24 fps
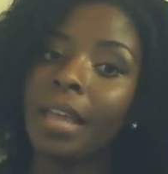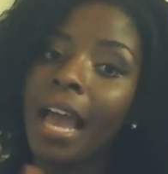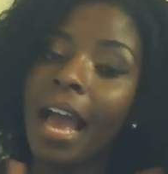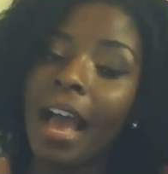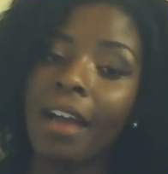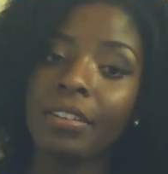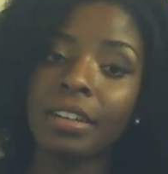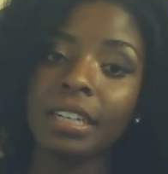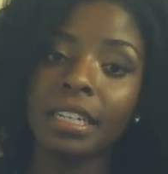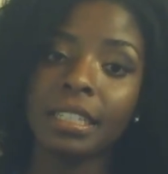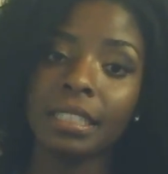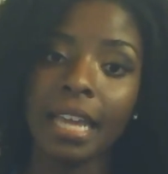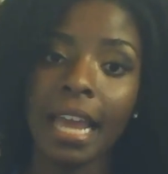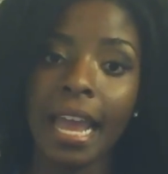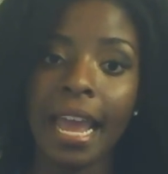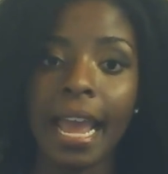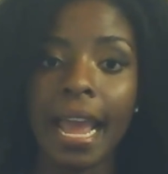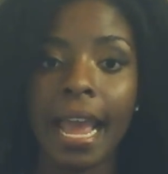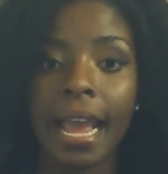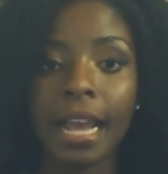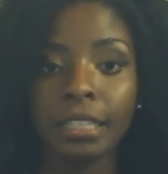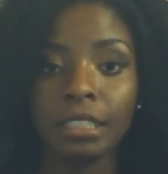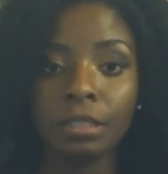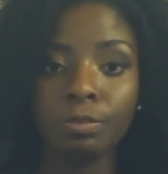Have a good day
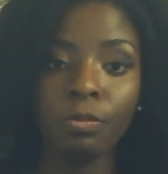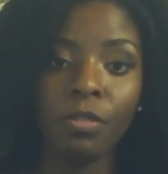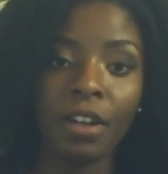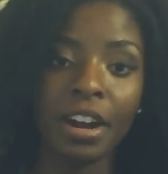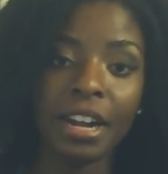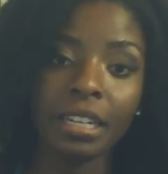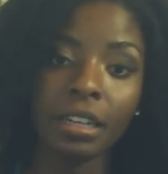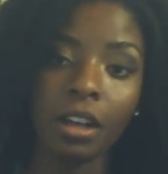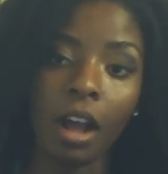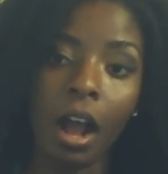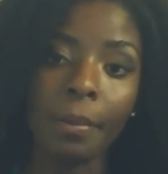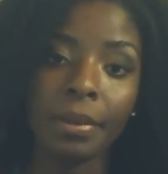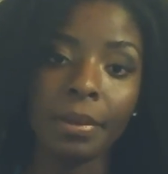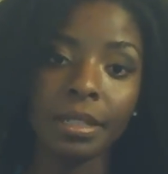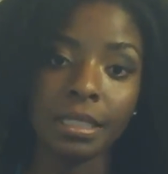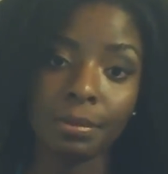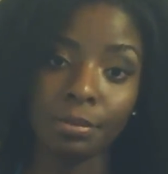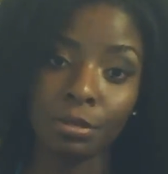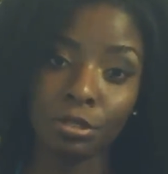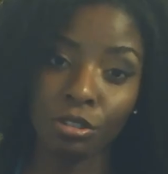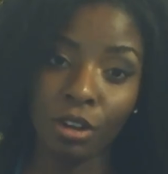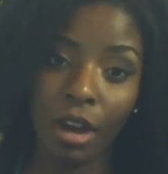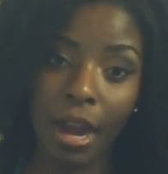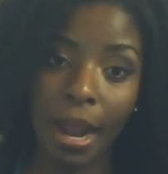and rate, comment,
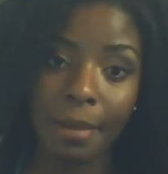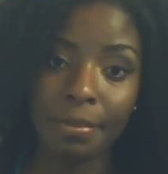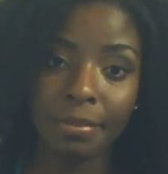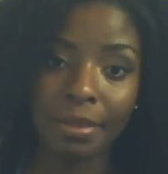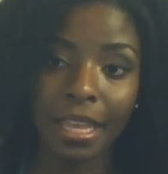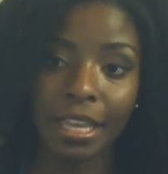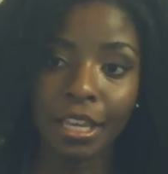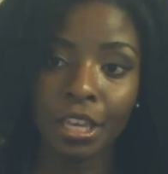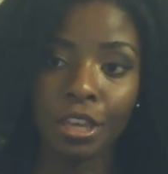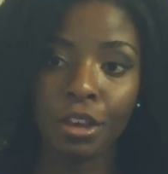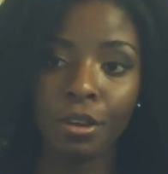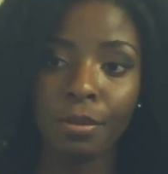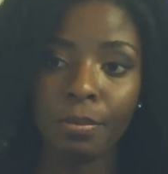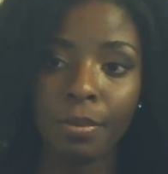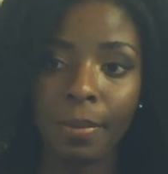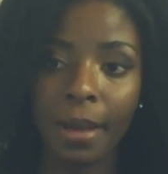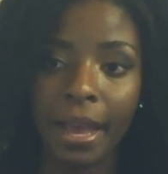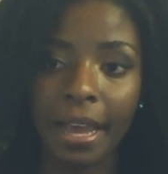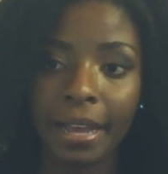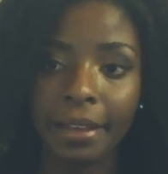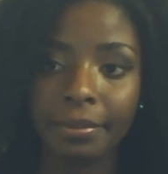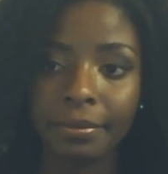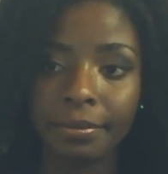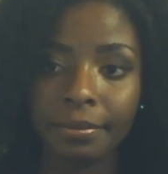subscribe. Thank you. Bye-bye.